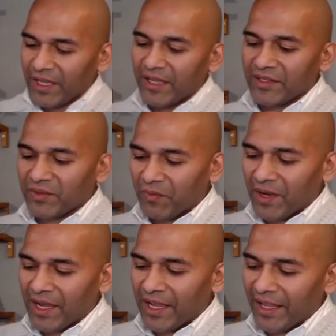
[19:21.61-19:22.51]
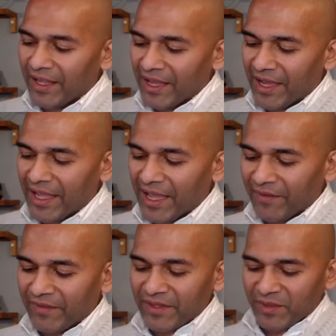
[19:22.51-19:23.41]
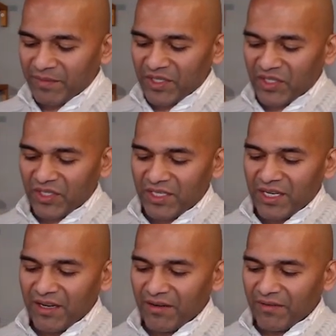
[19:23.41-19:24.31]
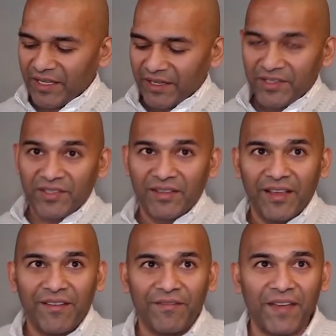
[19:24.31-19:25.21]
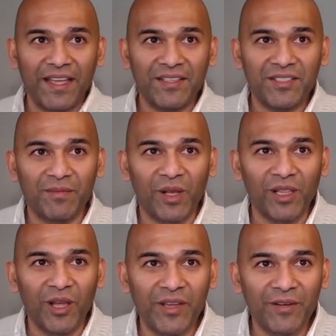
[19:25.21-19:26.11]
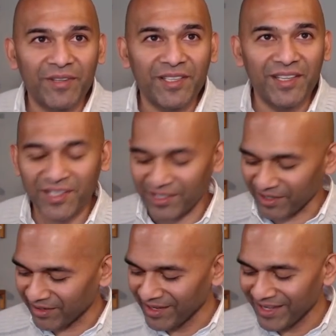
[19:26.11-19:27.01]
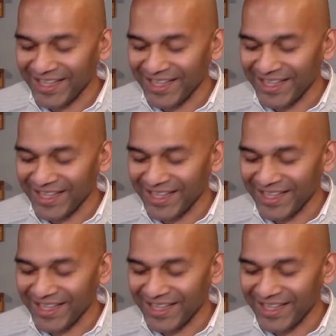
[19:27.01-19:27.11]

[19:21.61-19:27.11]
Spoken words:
as to why I have this mysterious phantom glowing resistor,